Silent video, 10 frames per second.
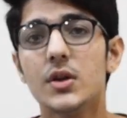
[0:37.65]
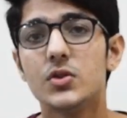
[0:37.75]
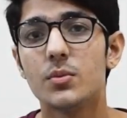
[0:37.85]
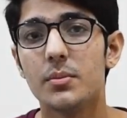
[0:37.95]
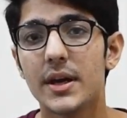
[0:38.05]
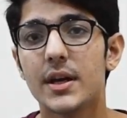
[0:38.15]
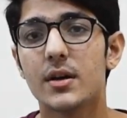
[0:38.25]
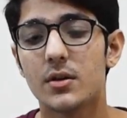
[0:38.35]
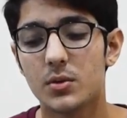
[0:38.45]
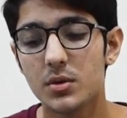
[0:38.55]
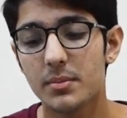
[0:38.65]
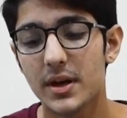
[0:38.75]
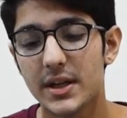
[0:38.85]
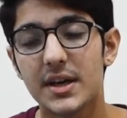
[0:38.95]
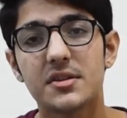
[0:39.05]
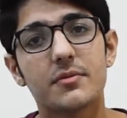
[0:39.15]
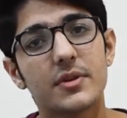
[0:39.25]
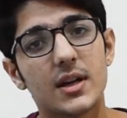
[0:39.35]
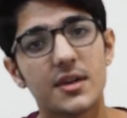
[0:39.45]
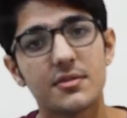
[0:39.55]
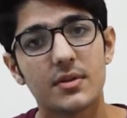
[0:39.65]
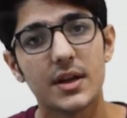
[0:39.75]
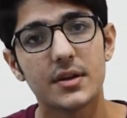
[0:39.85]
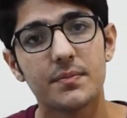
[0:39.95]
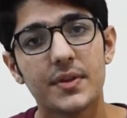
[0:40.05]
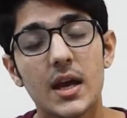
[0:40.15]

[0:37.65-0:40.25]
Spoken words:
to make good money as a freelance writer,